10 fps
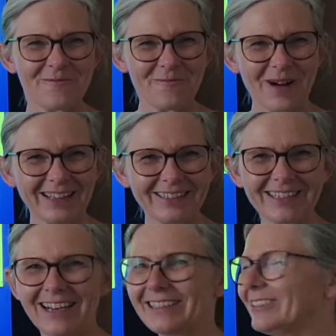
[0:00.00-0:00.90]
Well
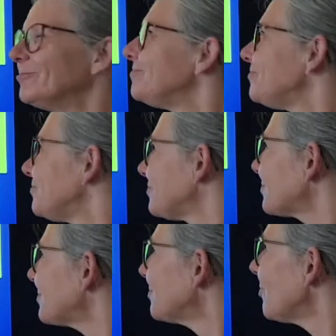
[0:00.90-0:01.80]
done.
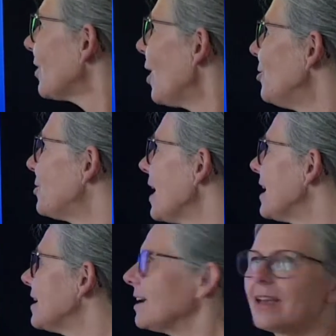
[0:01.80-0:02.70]

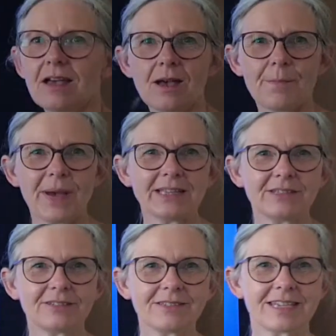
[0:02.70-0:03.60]
Okay.
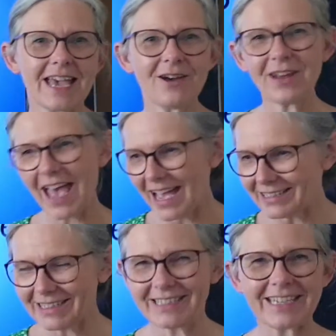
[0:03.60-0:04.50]
Pencils down
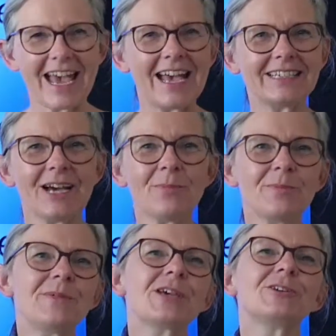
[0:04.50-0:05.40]
and stand
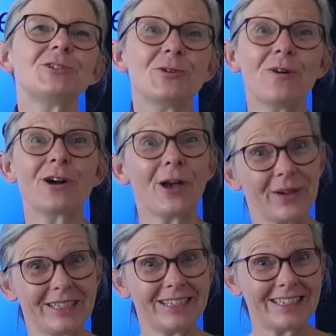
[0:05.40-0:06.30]
up because you are
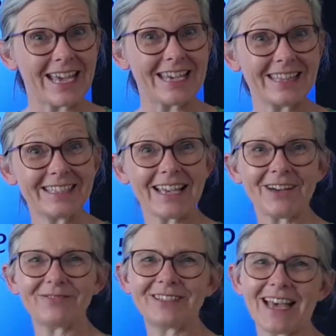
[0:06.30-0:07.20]
going to say the
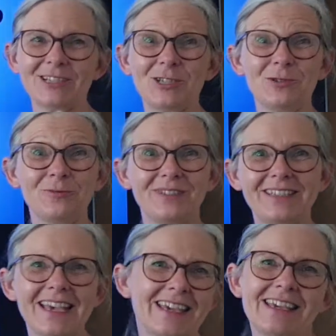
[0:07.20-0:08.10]
sounds that you
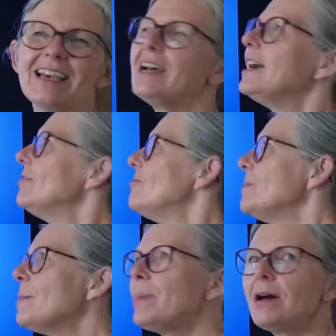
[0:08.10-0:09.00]
see.
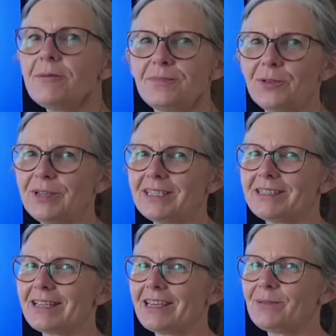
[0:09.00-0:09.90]
Remember, you need to
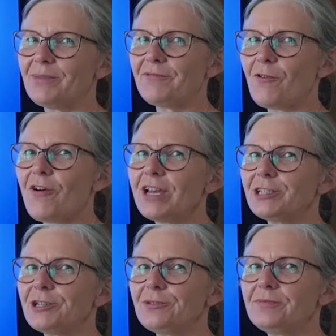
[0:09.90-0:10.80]
say them before I
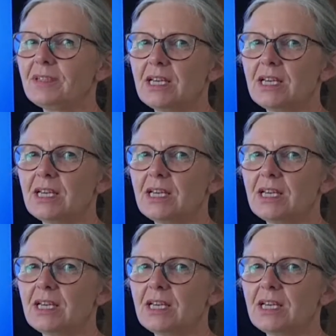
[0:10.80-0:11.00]
do.